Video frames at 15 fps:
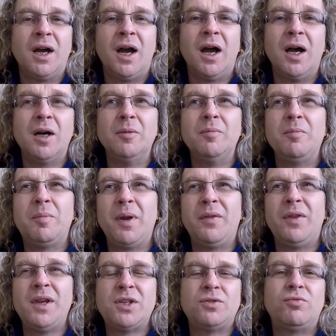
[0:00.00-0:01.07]

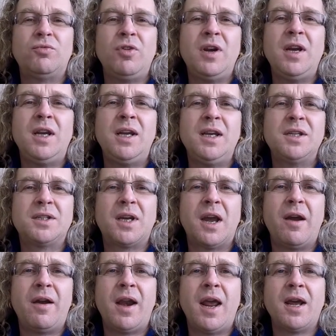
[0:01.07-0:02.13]
but this really is
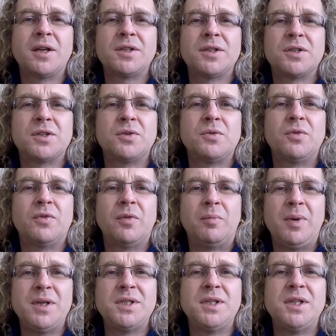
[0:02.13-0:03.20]
going out to sort of the
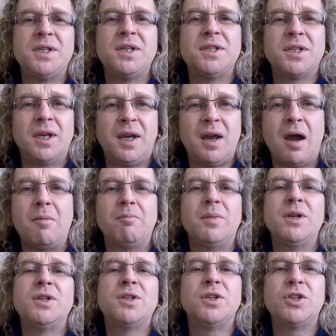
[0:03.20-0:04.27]
businesses, the
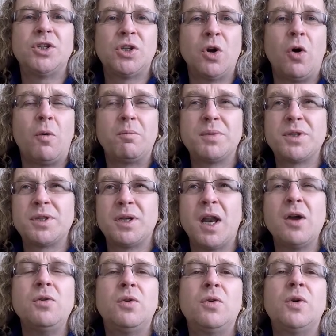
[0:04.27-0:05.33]
companies, the shops,
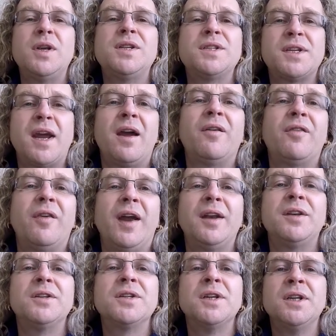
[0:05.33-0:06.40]
local in
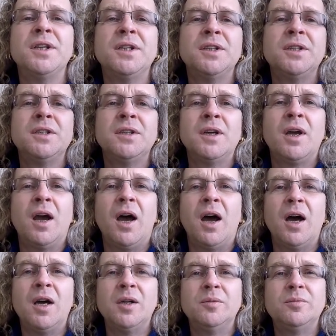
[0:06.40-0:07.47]
Southend,
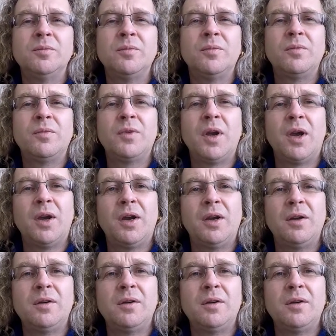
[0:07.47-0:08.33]
that